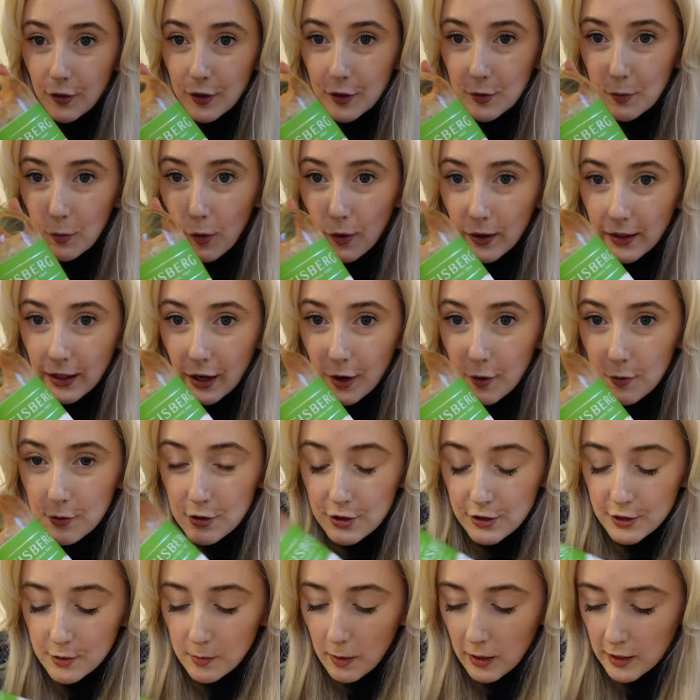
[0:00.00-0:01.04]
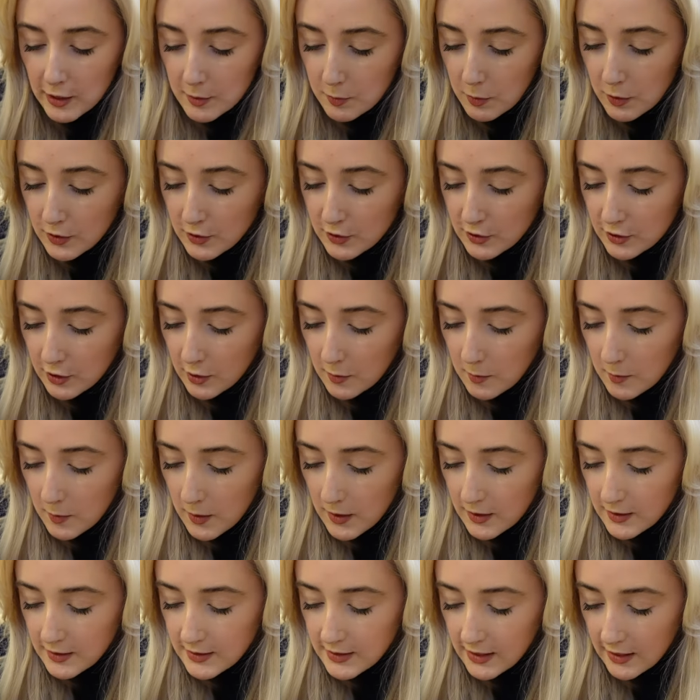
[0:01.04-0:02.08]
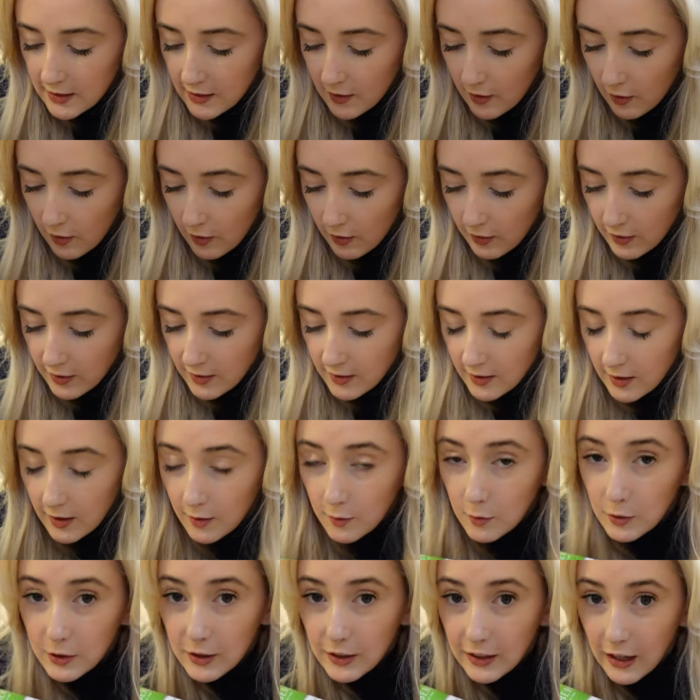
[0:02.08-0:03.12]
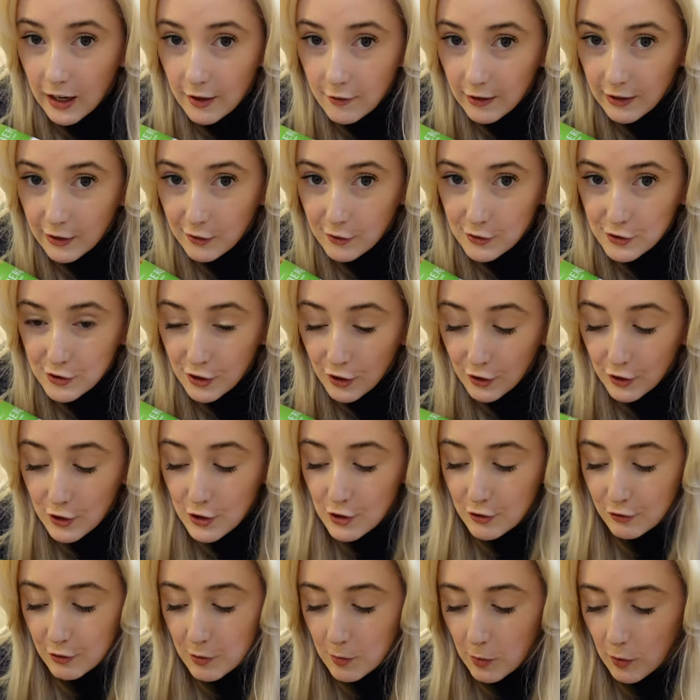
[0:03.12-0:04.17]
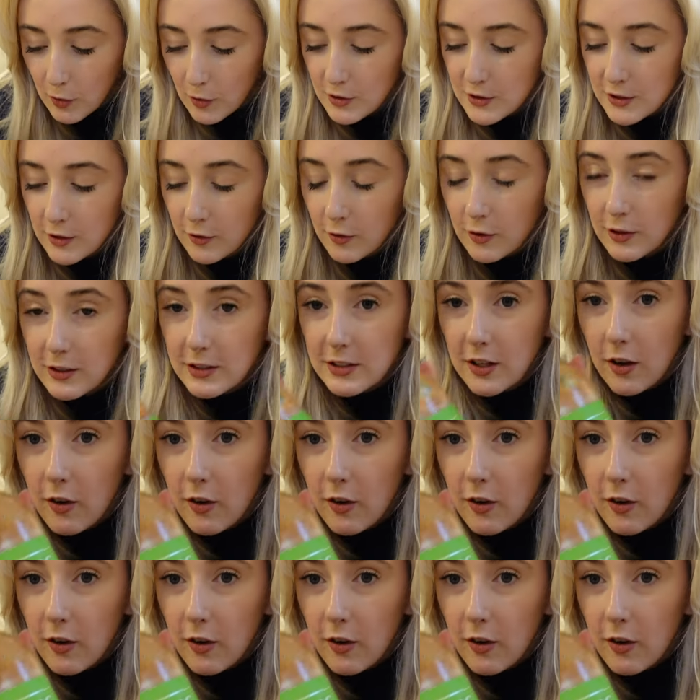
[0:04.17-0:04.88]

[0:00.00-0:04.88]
this wine out. We're just about to put some dinner on. We're going to have our little charcuterie board. So I've got this